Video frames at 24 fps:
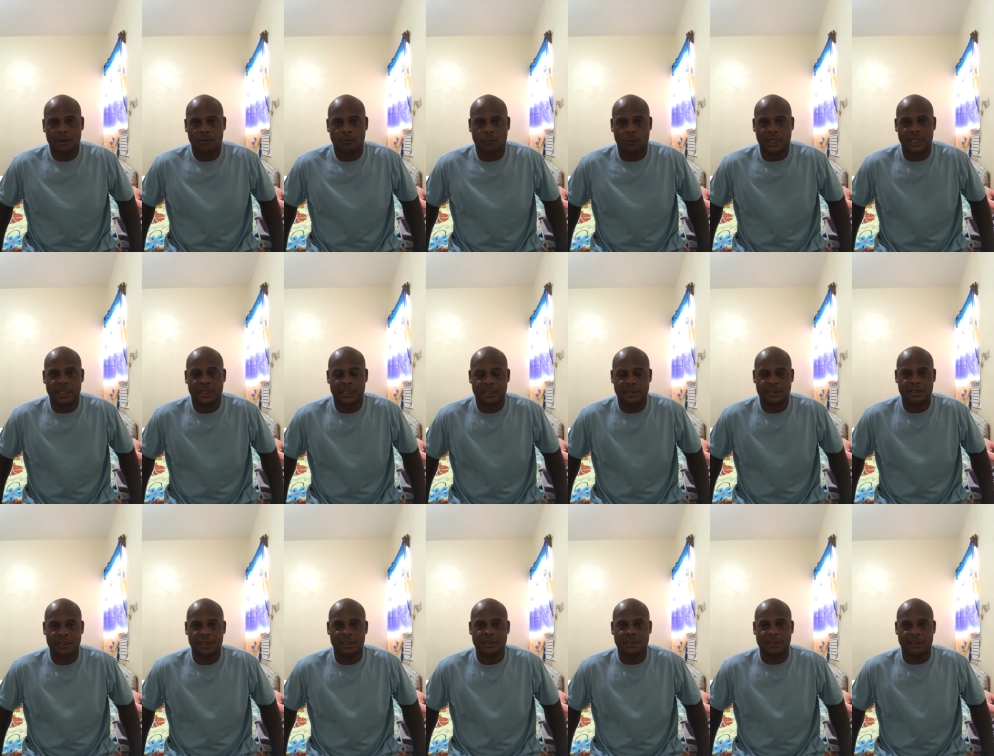way they
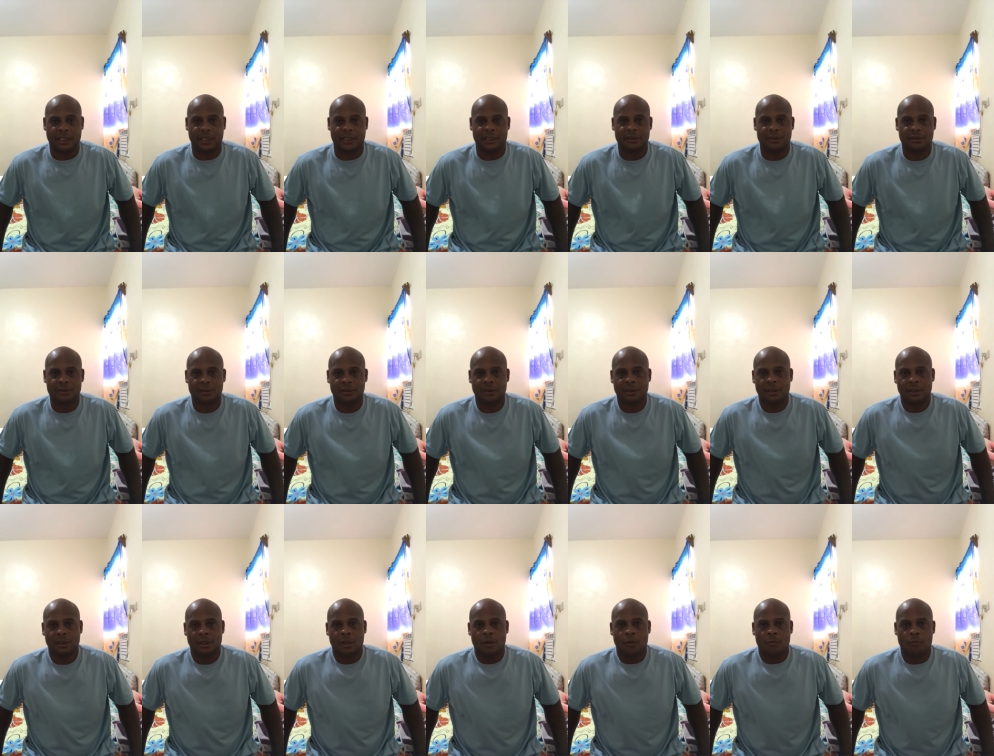see things.
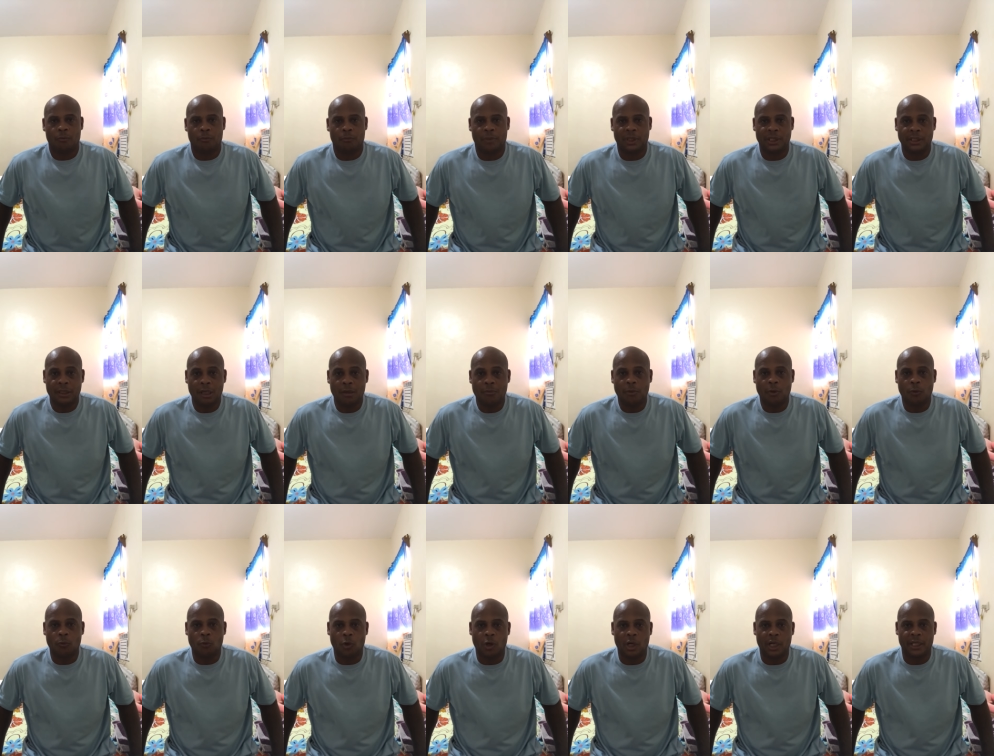But number
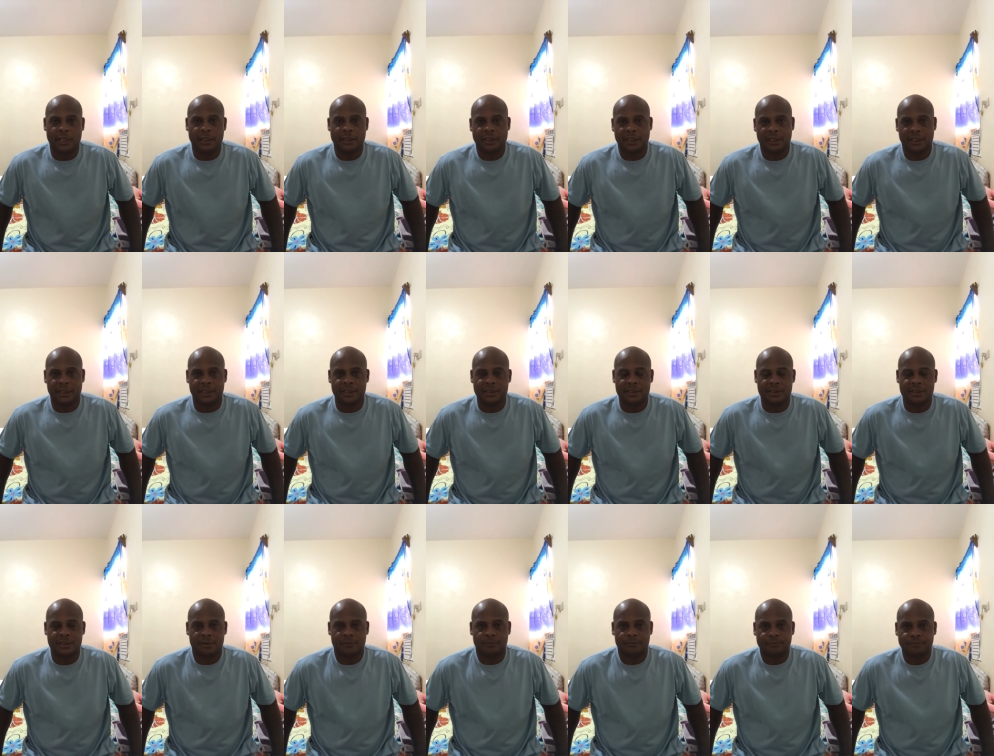one
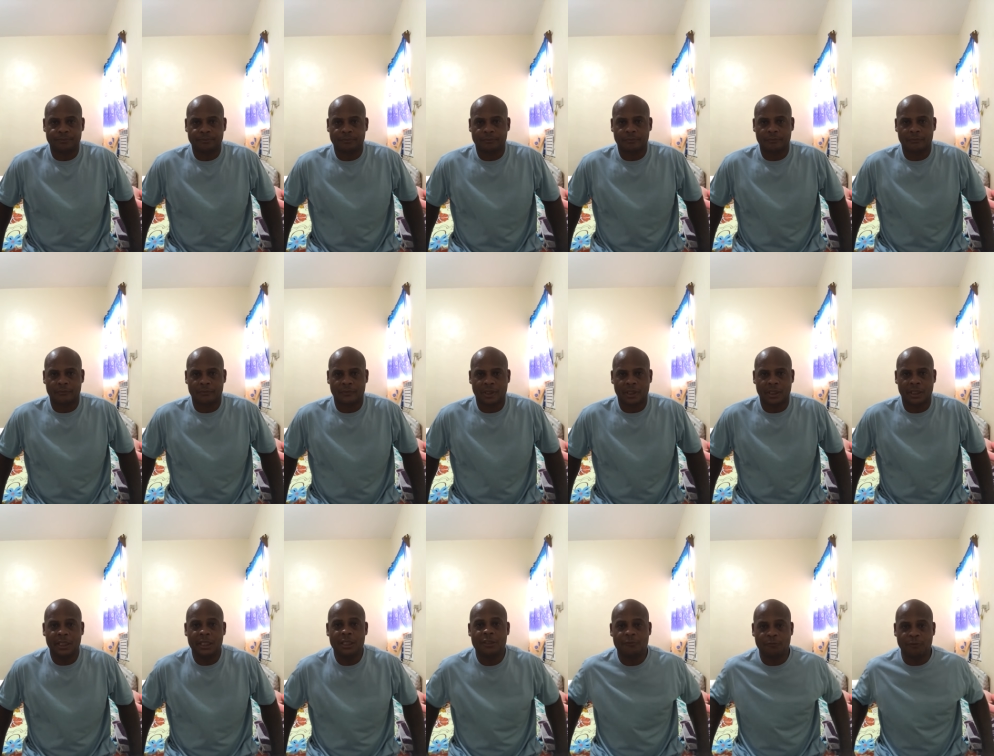is
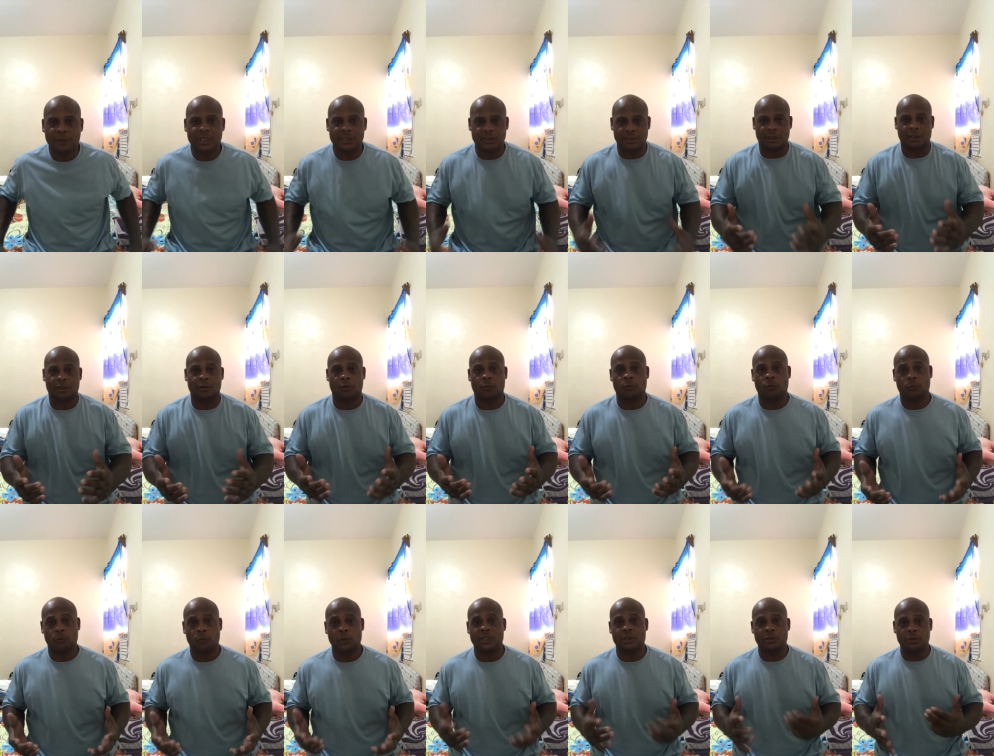he's physical
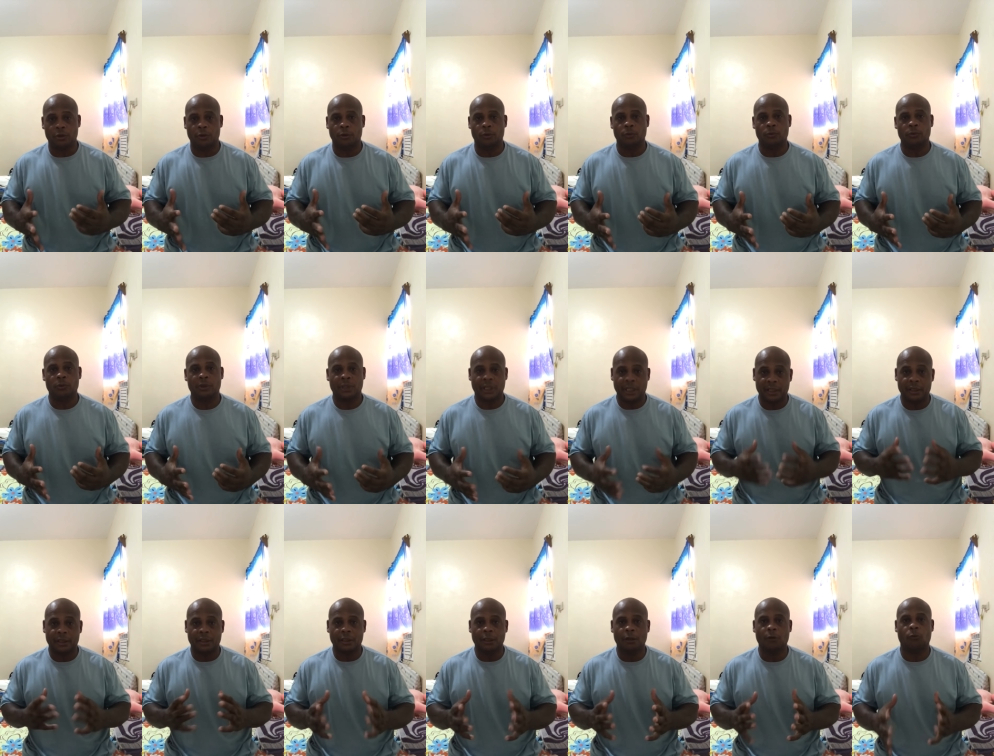with you
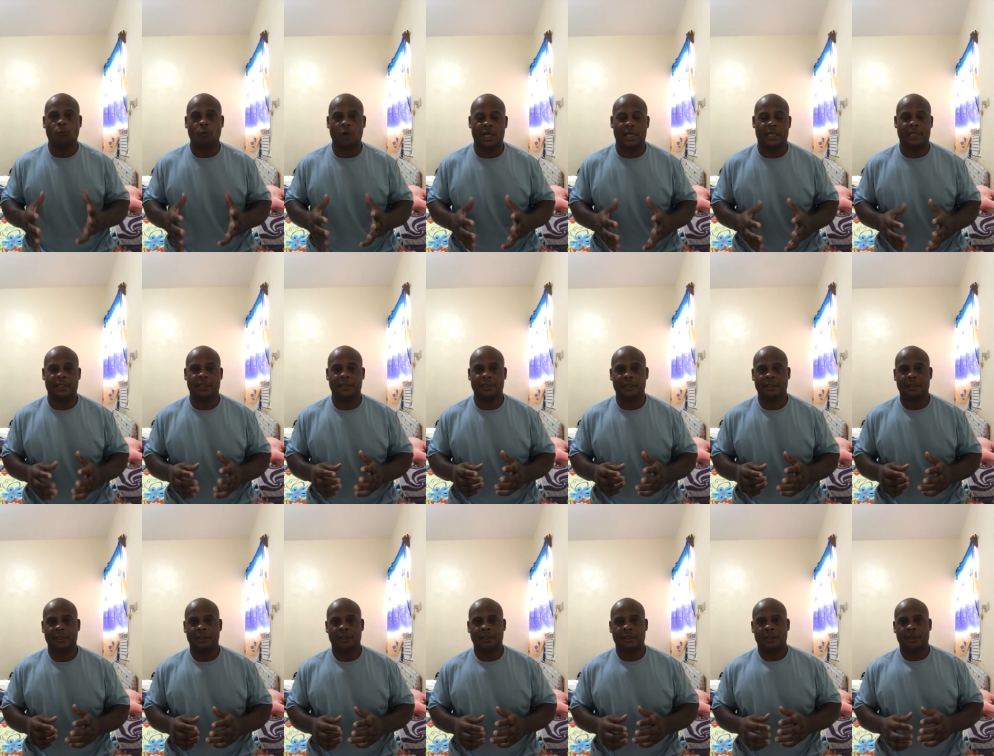in a good way.
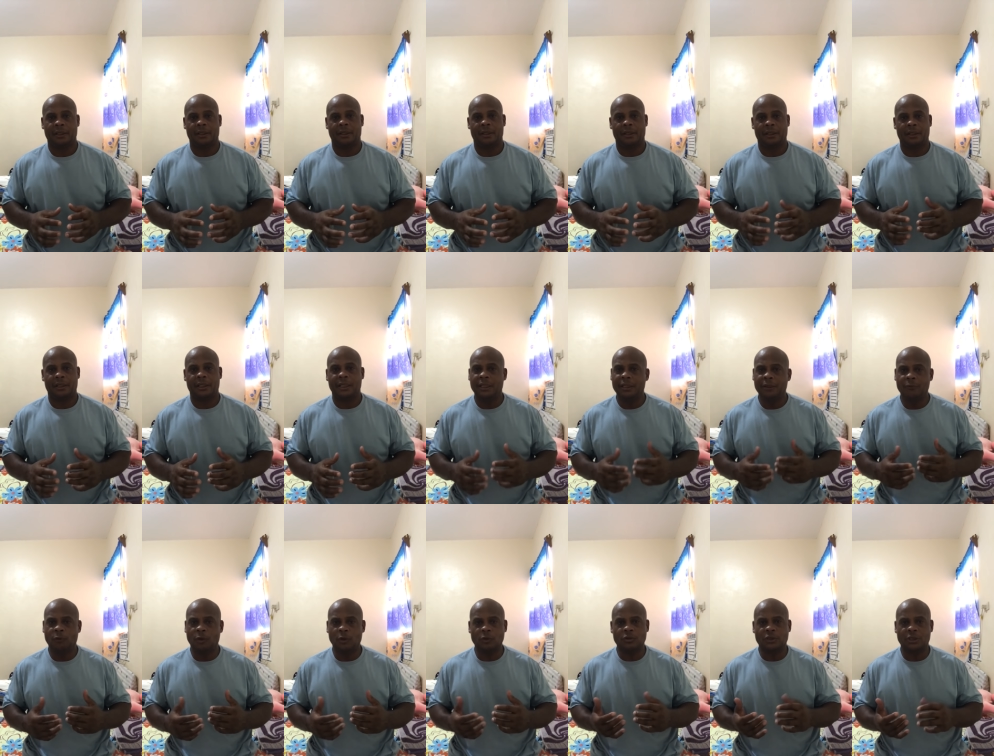Uh,
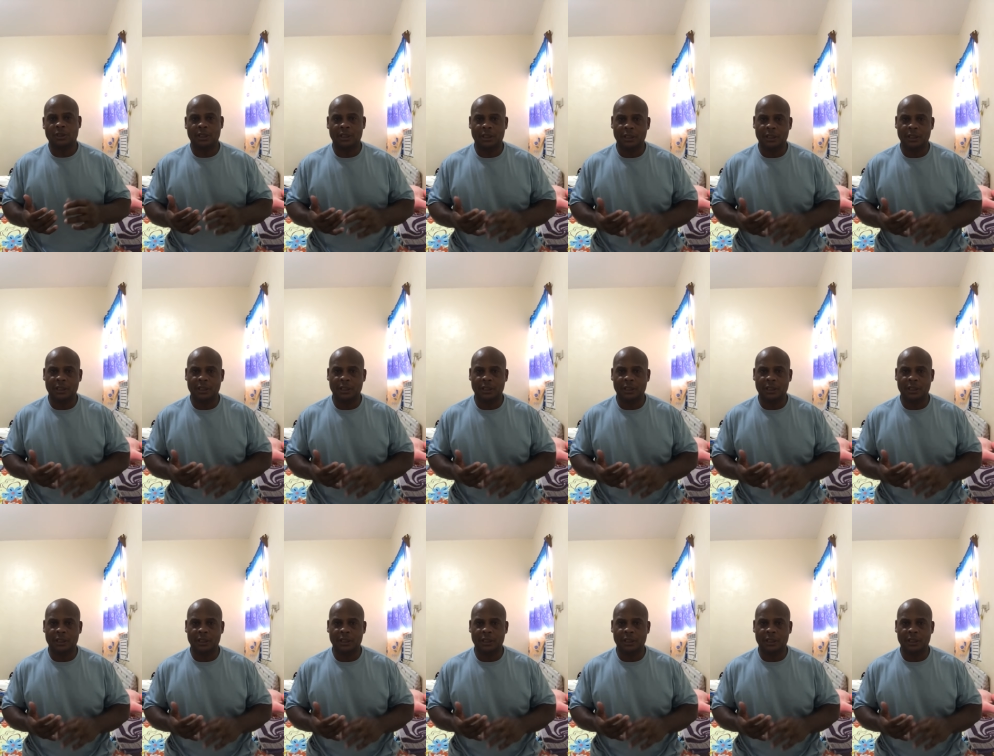he wants to